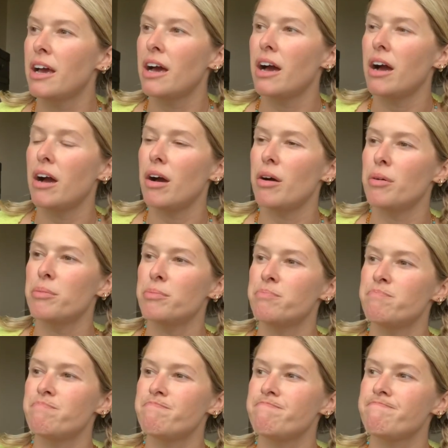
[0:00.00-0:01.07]

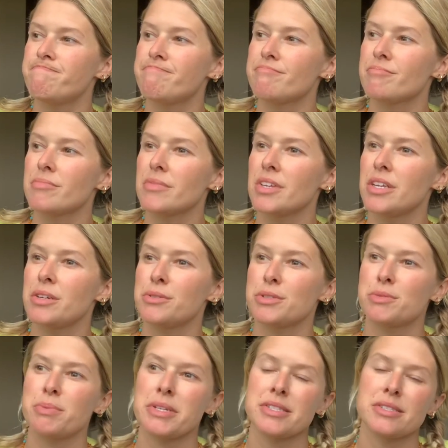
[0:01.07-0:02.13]
um, you know,
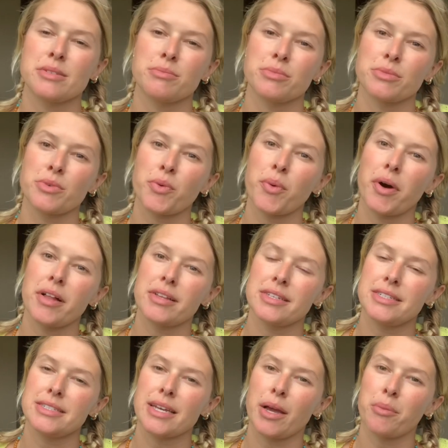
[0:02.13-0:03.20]
spend some quality
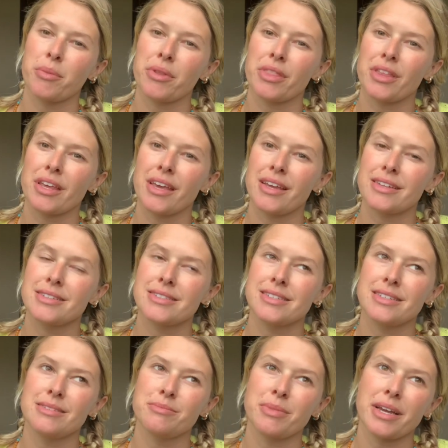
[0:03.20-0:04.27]
time with the kids
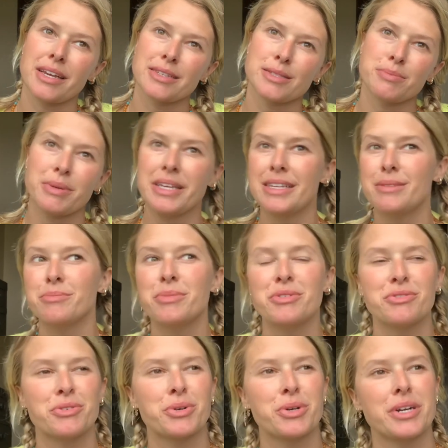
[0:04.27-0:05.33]
and my husband
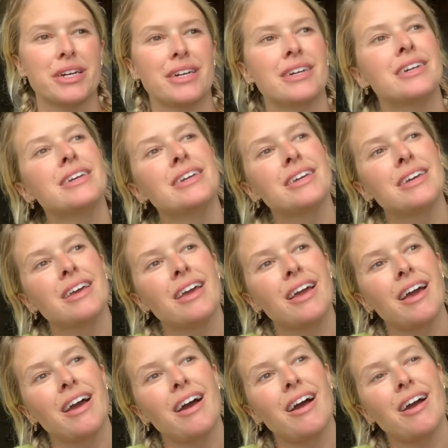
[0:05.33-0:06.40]
before
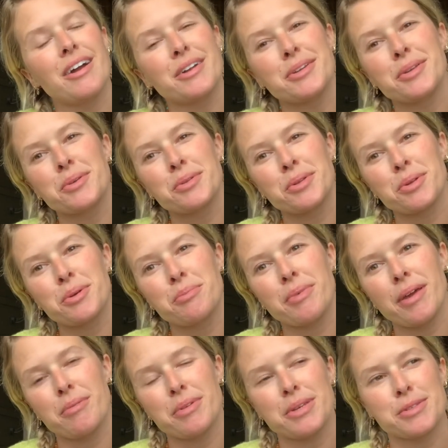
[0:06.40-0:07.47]
our new little
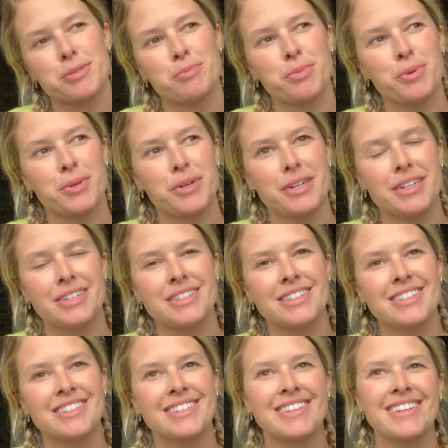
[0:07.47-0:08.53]
baby is born.
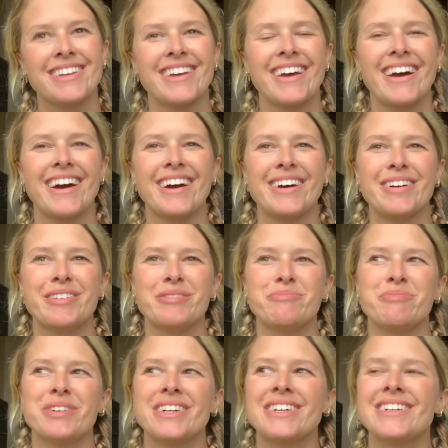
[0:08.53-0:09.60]

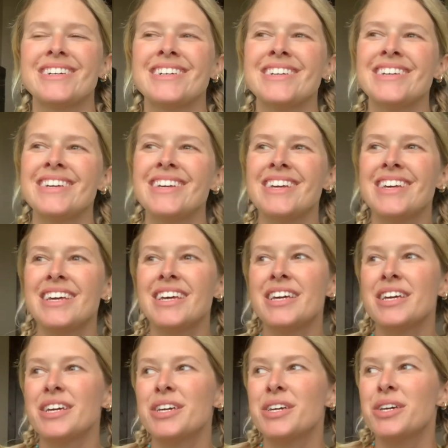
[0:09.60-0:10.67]
Um,
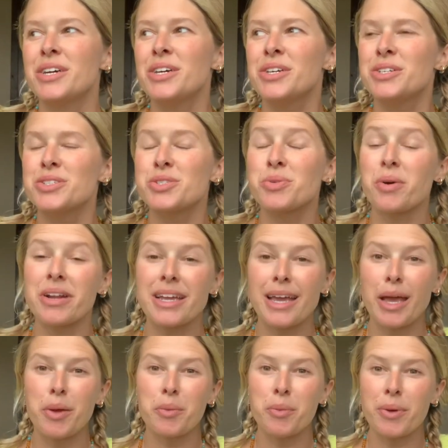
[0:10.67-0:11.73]

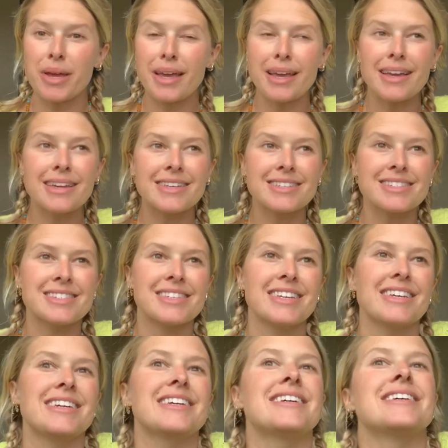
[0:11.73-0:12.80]
28 weeks
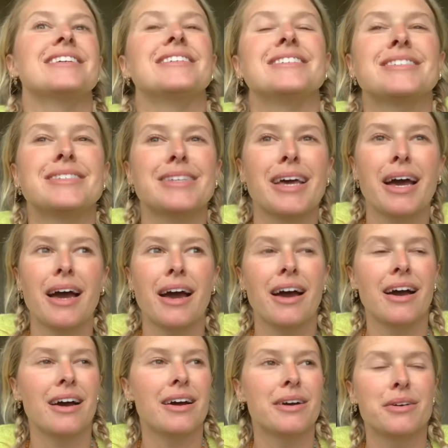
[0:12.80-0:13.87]
is,
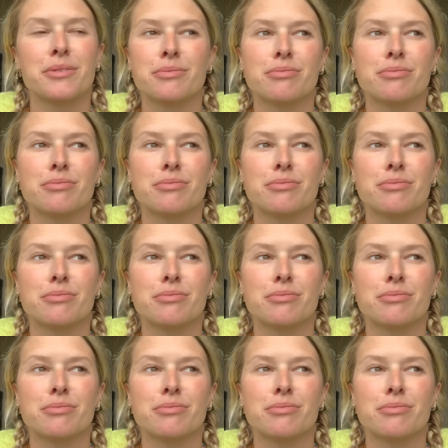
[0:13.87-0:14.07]
uh,